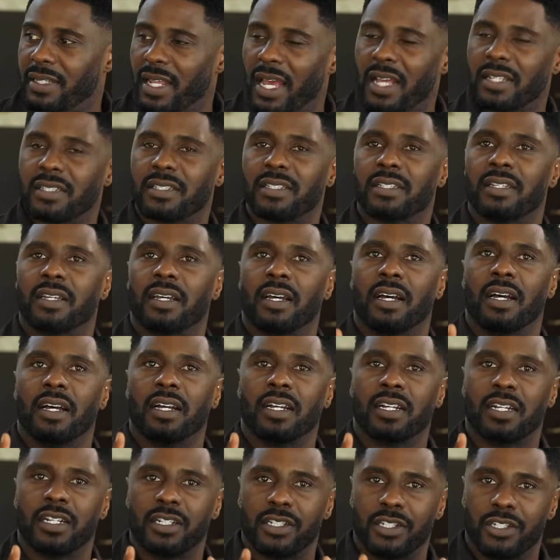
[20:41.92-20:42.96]
that's
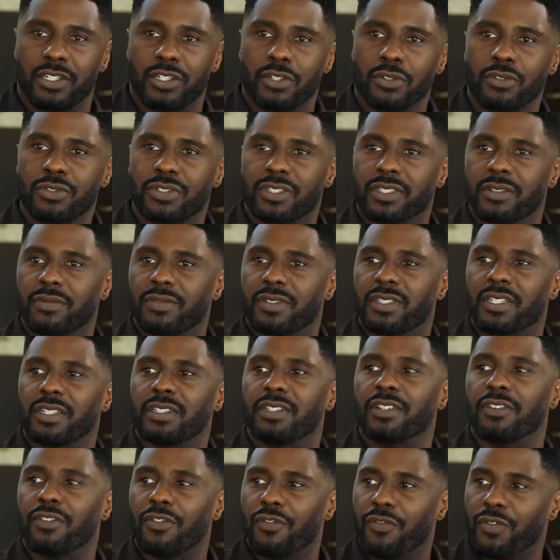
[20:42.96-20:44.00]
conducive
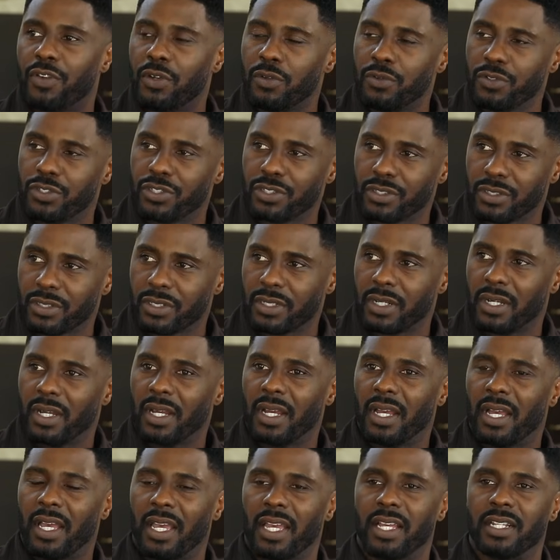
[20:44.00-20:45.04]
to the future
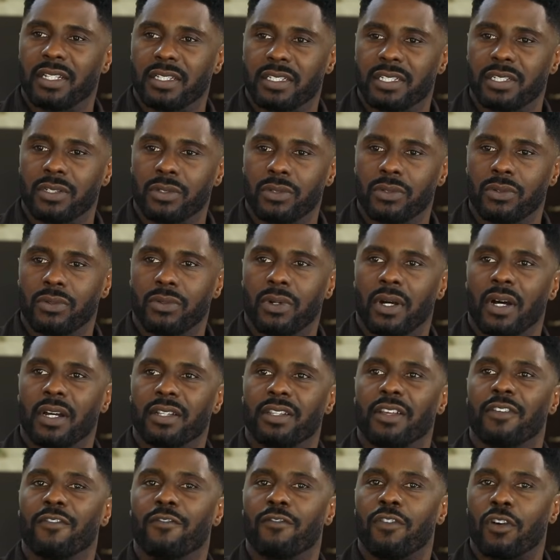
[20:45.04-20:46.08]
and to
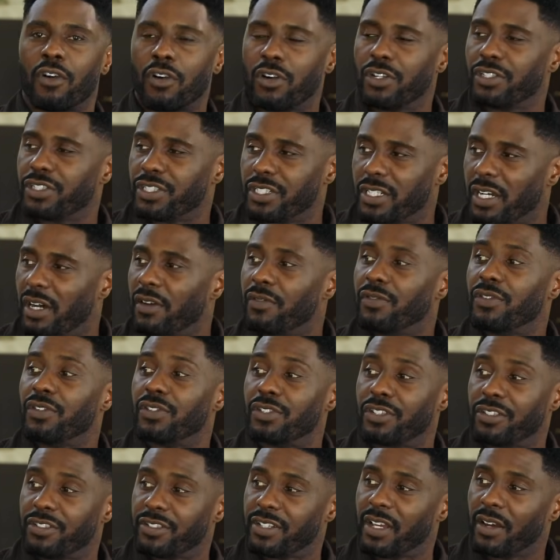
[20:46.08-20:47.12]
the version of
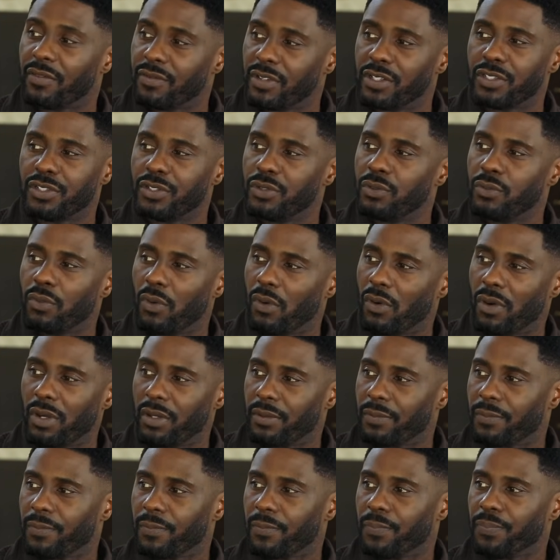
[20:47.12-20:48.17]
yourself that you
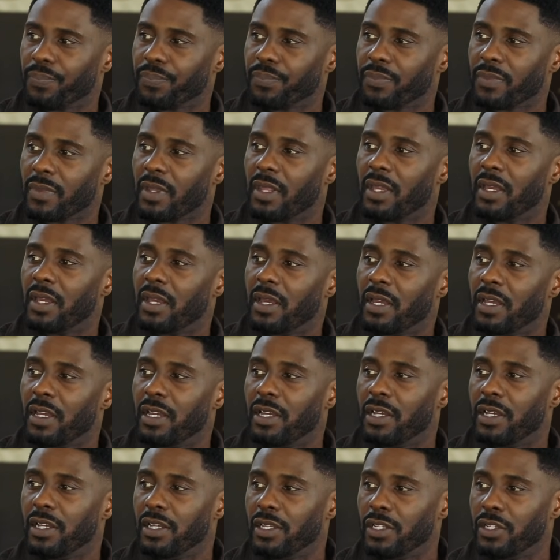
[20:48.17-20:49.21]
want,
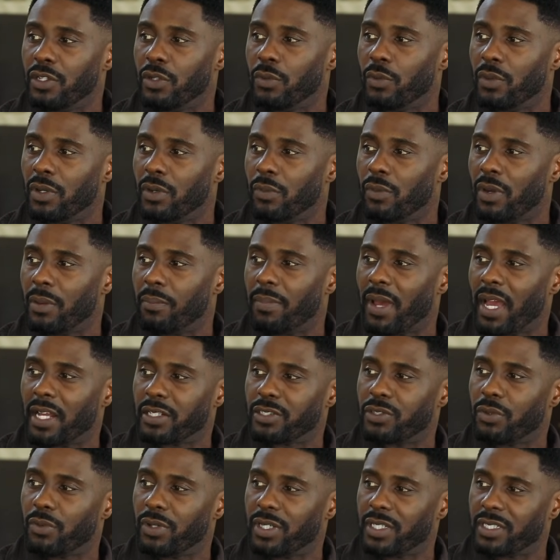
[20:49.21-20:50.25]
you would have went
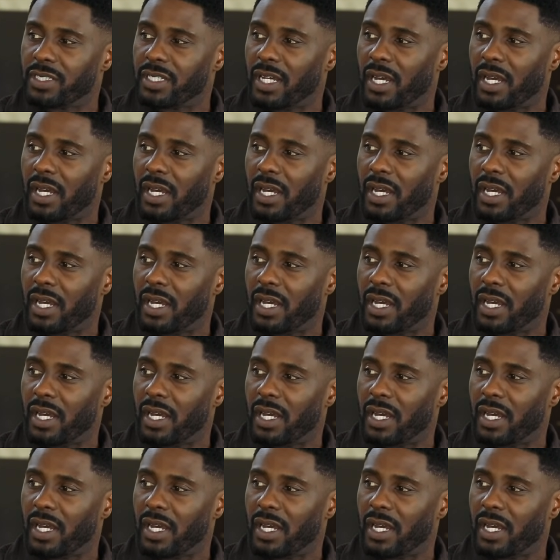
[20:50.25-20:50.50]
back 20